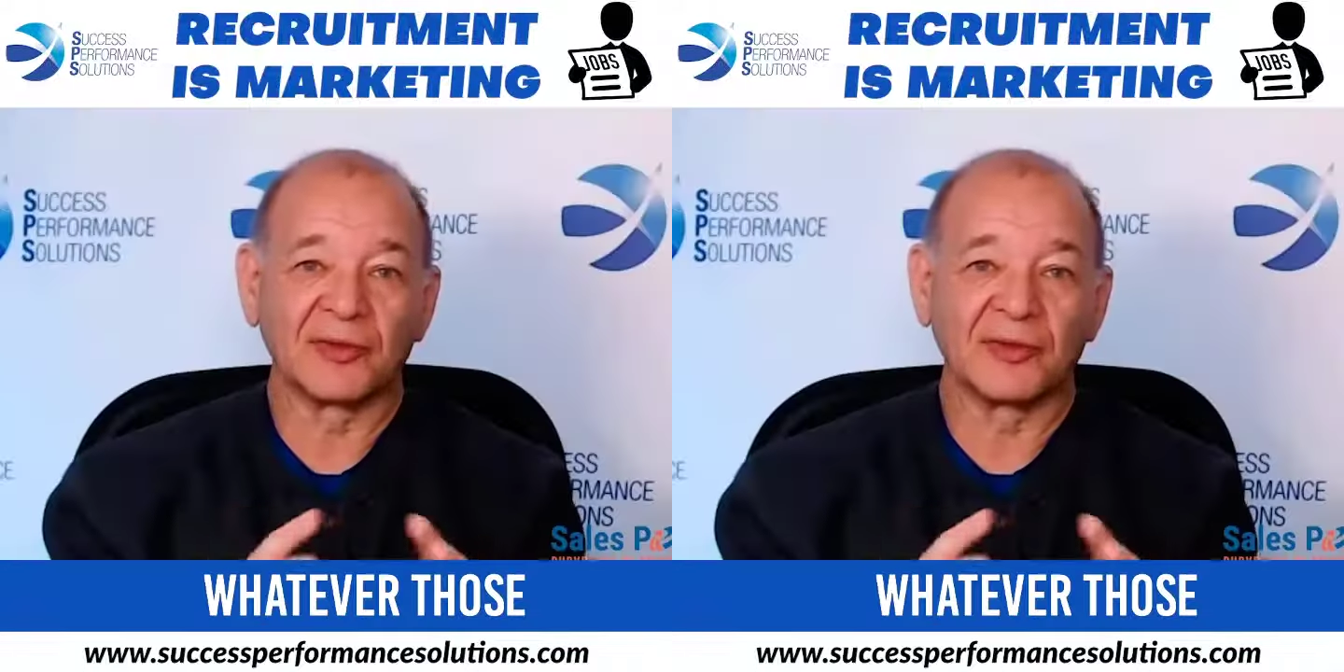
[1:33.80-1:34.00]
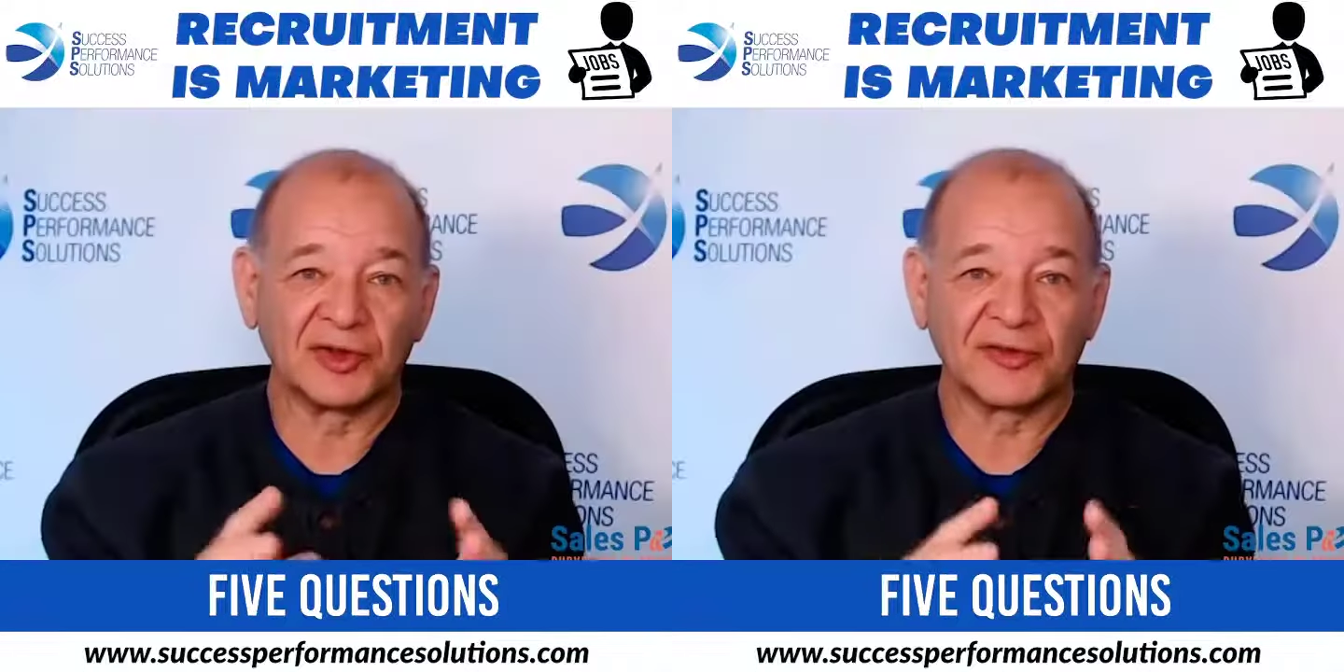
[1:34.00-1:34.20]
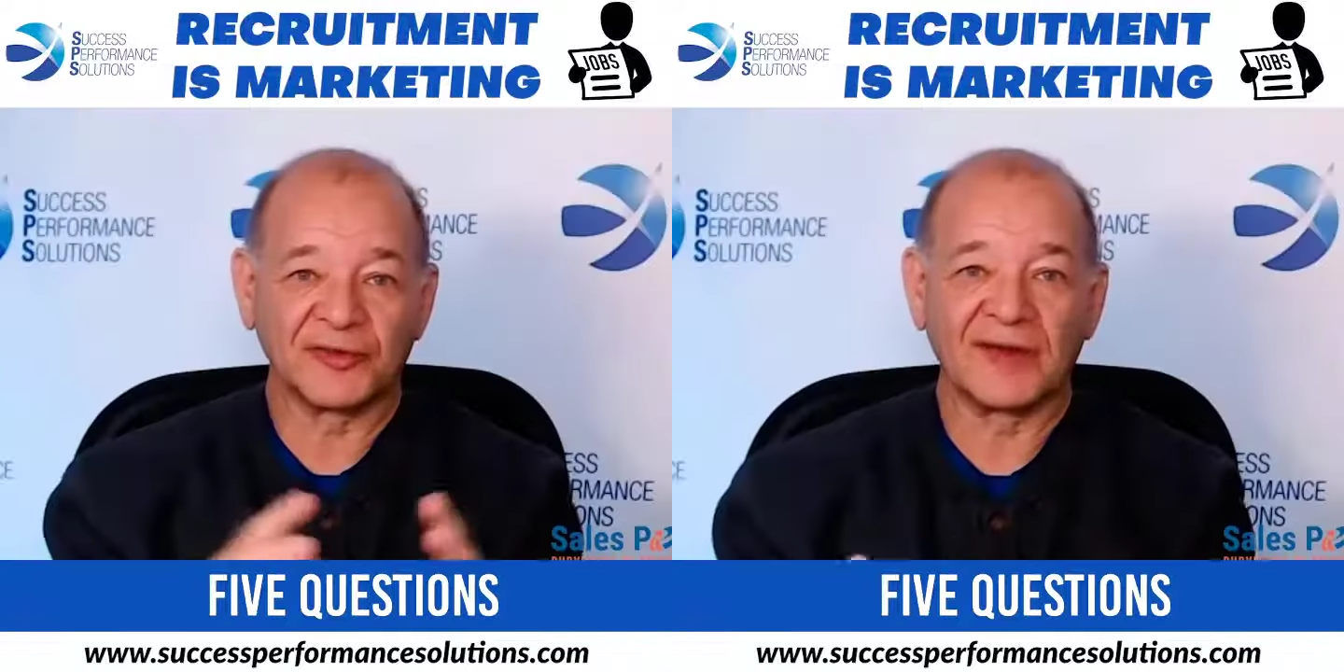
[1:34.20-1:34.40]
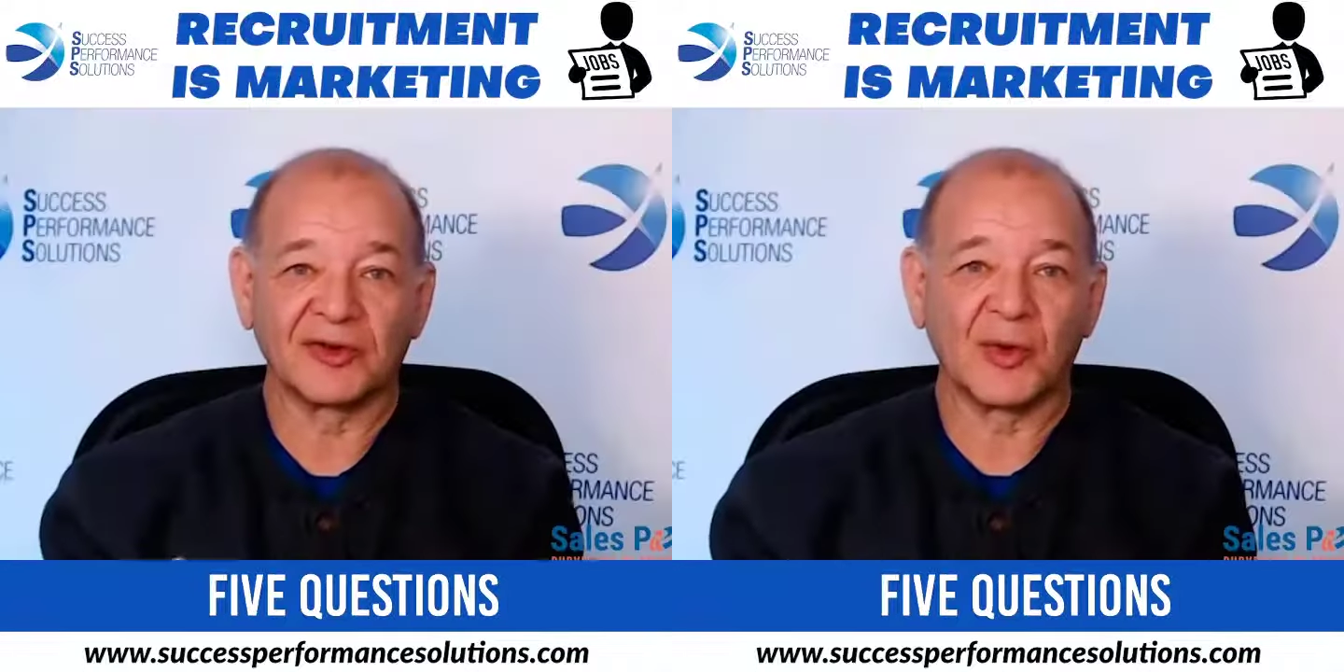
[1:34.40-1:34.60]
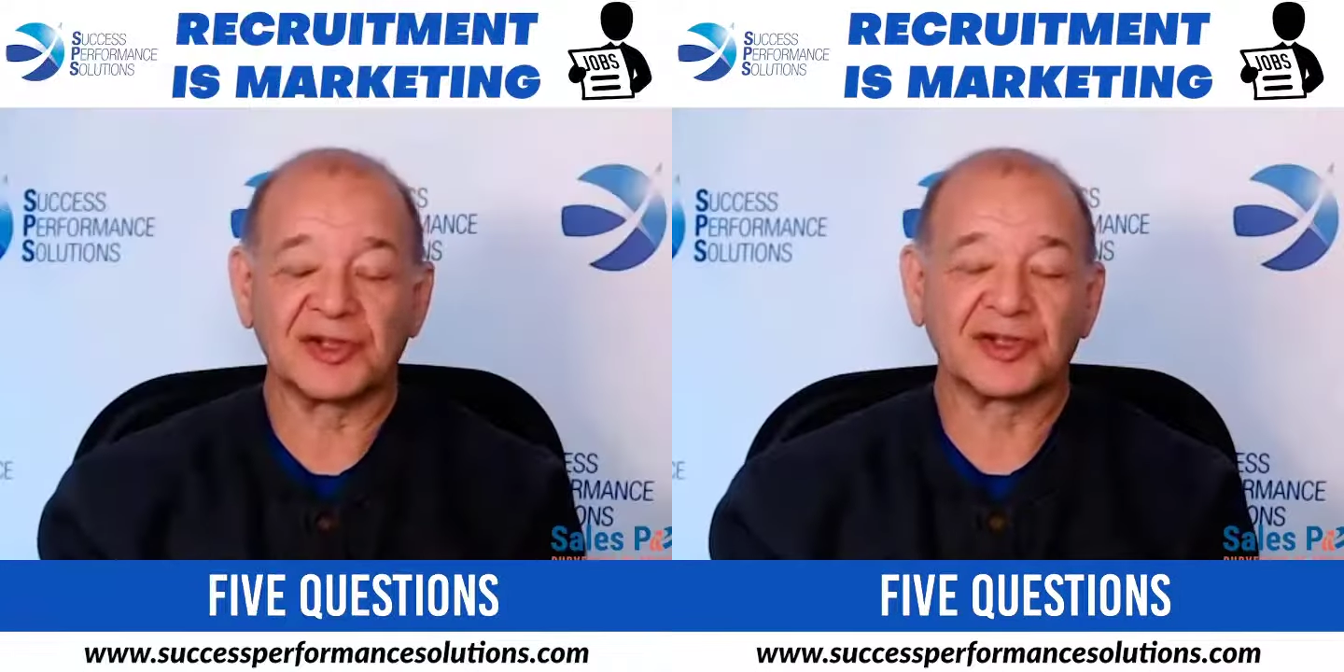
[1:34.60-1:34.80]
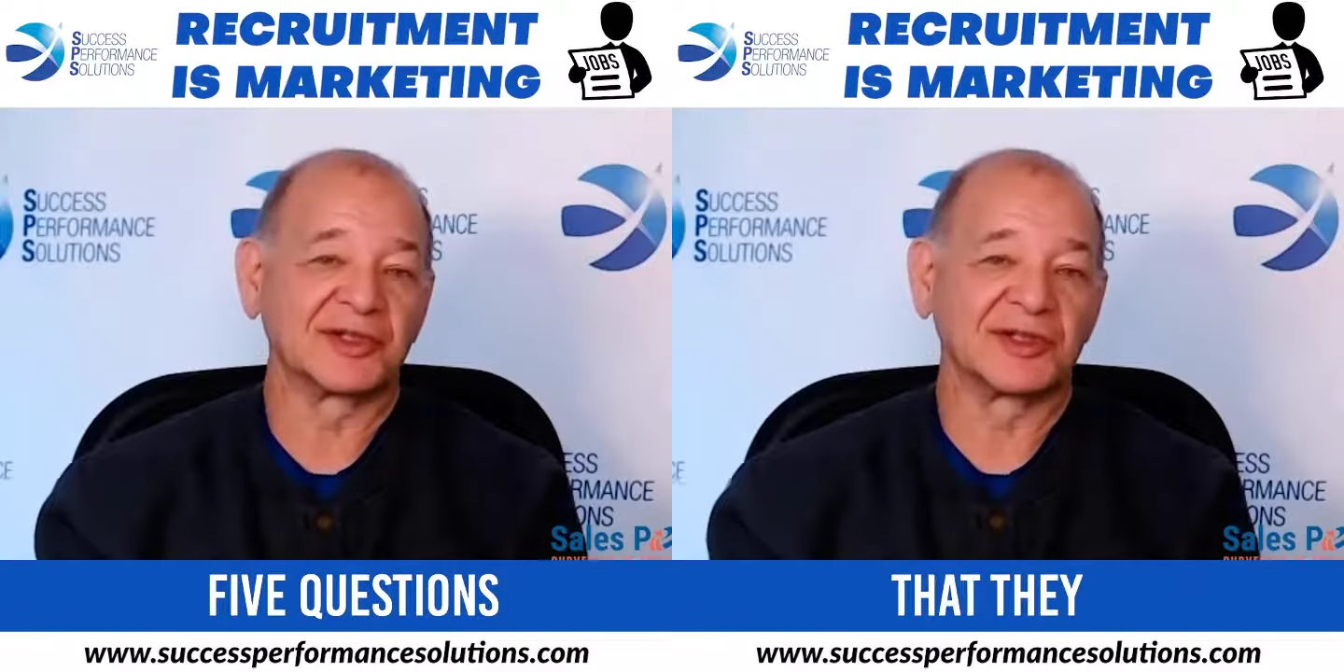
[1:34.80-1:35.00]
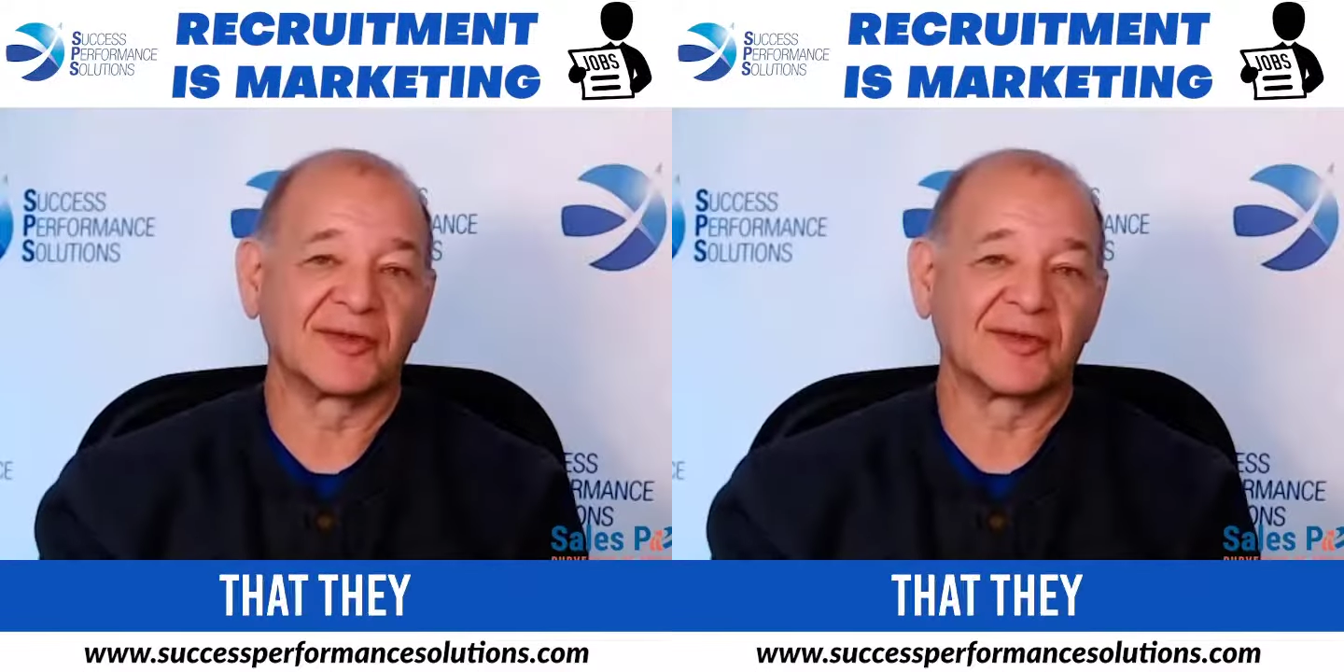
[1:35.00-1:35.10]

those 5 questions,